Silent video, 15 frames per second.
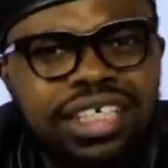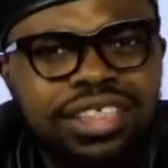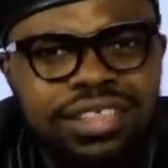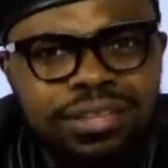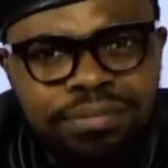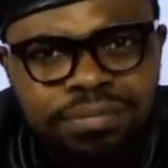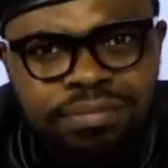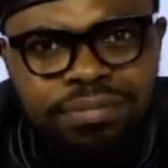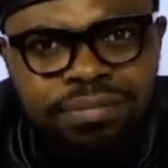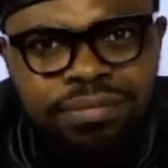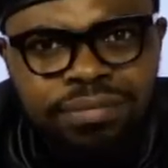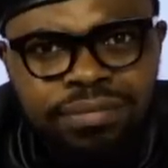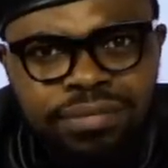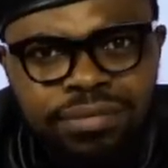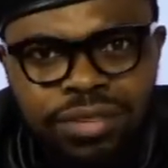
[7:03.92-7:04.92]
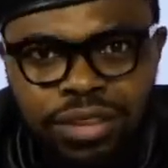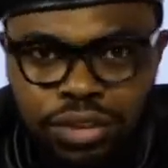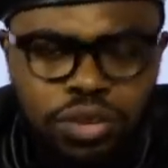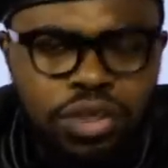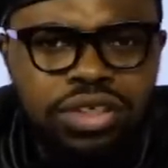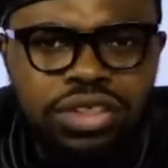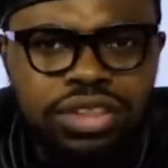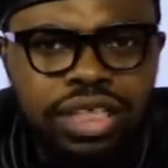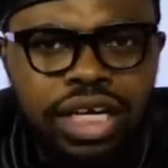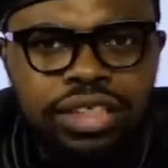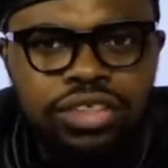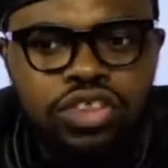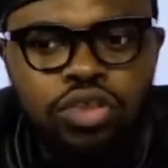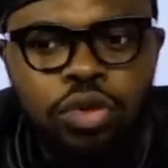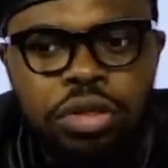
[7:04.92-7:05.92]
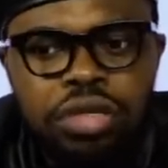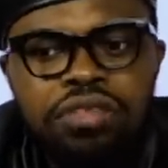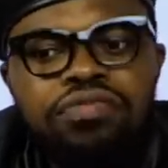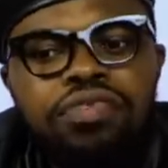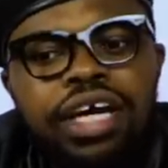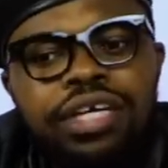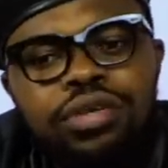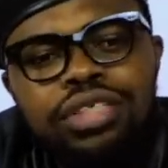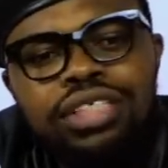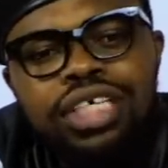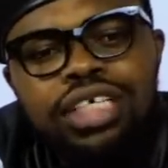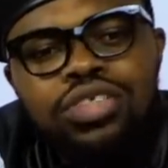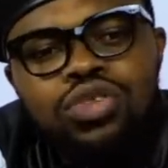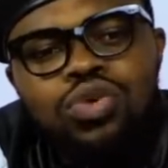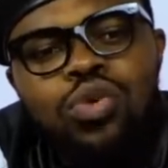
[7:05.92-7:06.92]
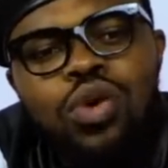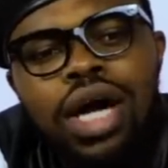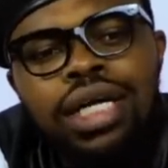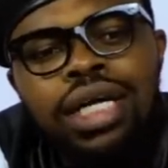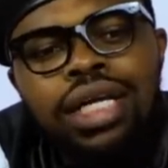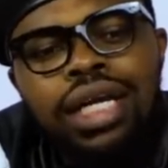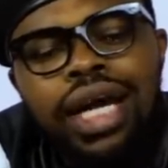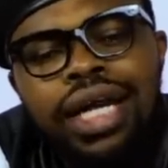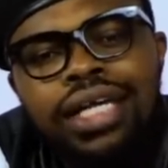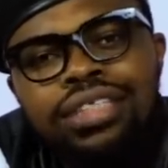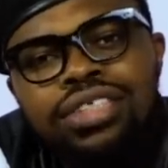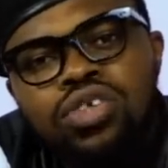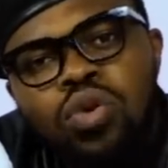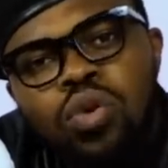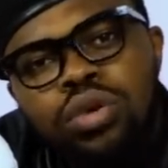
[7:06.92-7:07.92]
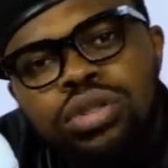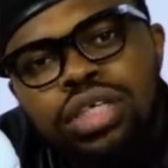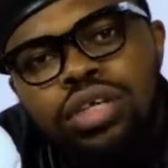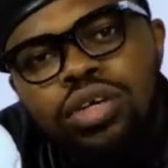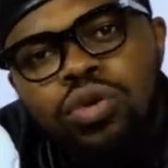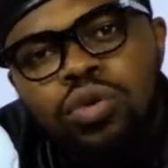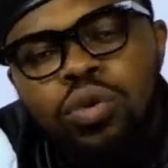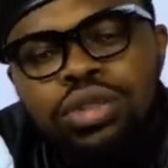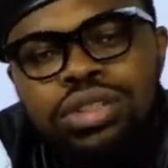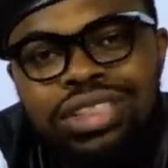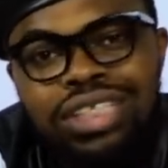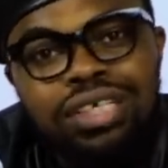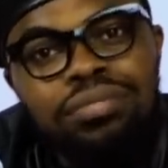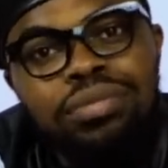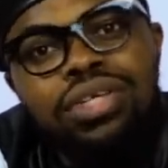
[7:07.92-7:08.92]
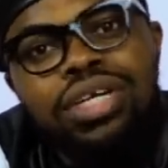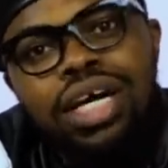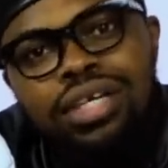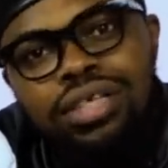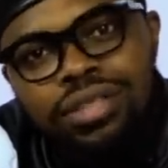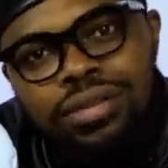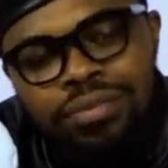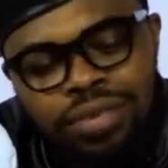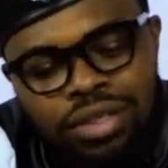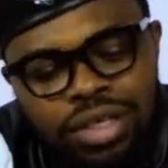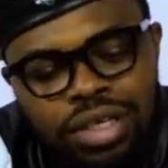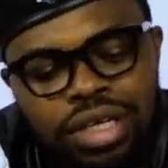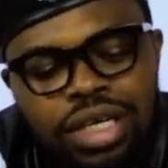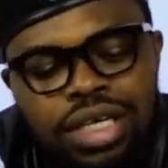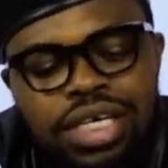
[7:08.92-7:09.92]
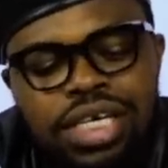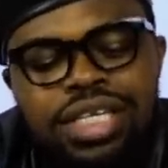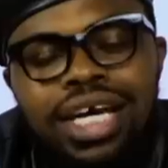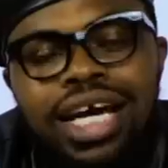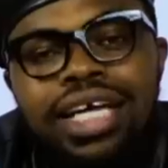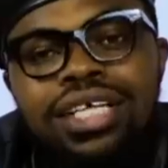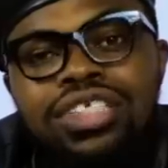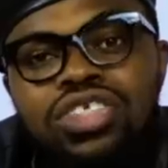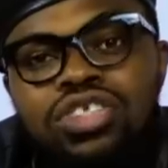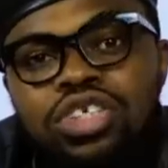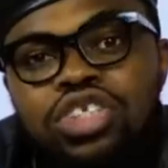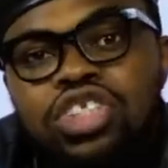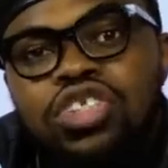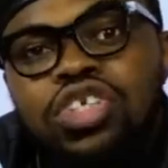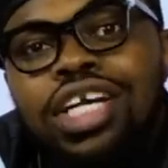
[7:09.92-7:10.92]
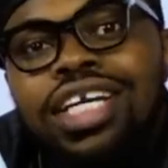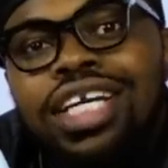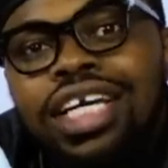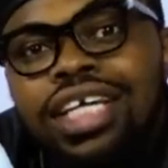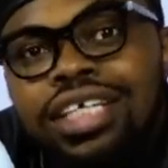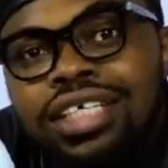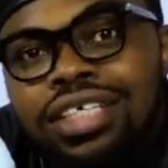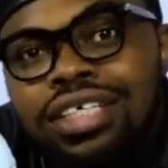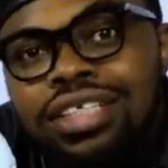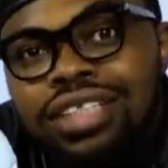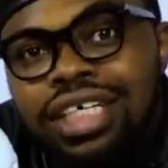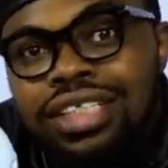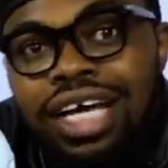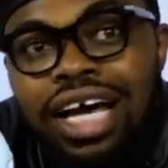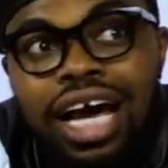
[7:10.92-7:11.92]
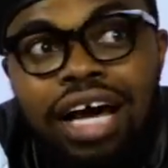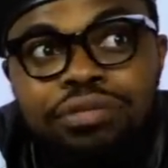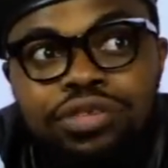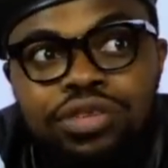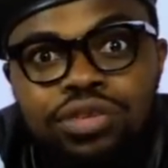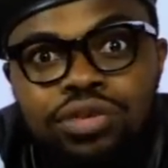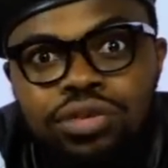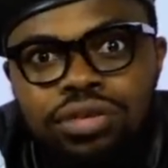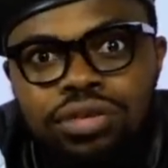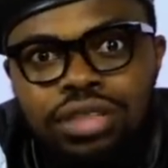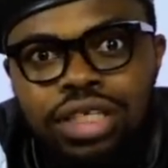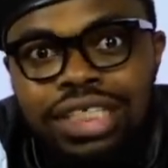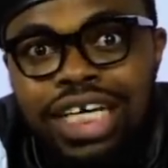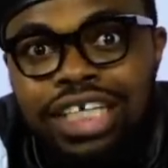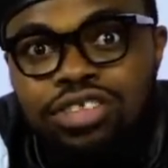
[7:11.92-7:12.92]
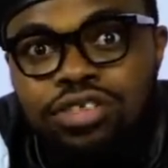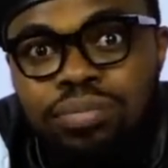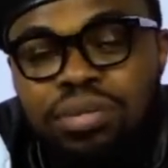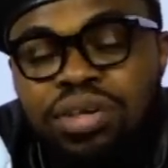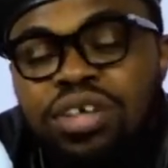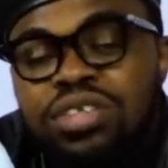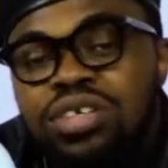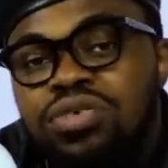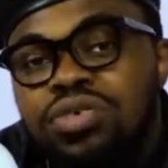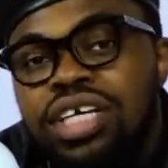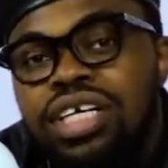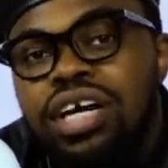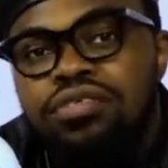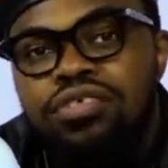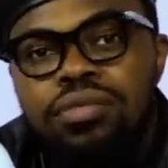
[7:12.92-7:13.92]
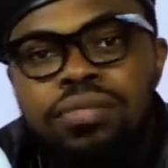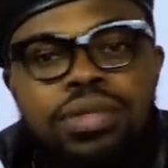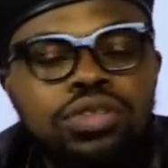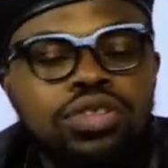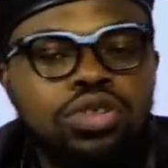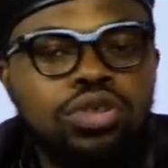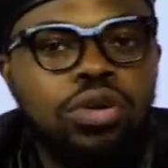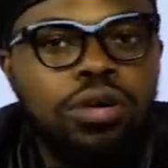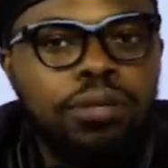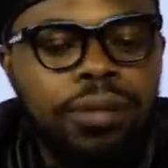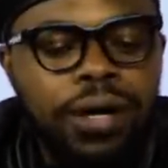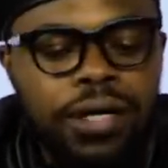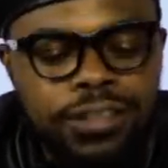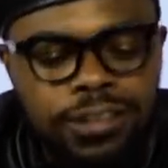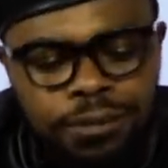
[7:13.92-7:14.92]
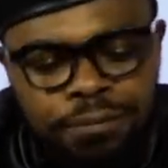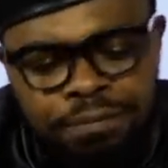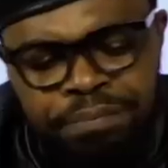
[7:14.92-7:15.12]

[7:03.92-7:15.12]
it. Do you understand? So if I don't get to analyze quote and unquote a miracle, either it is not trending that I have to, it has to be on the radar for me to talk about,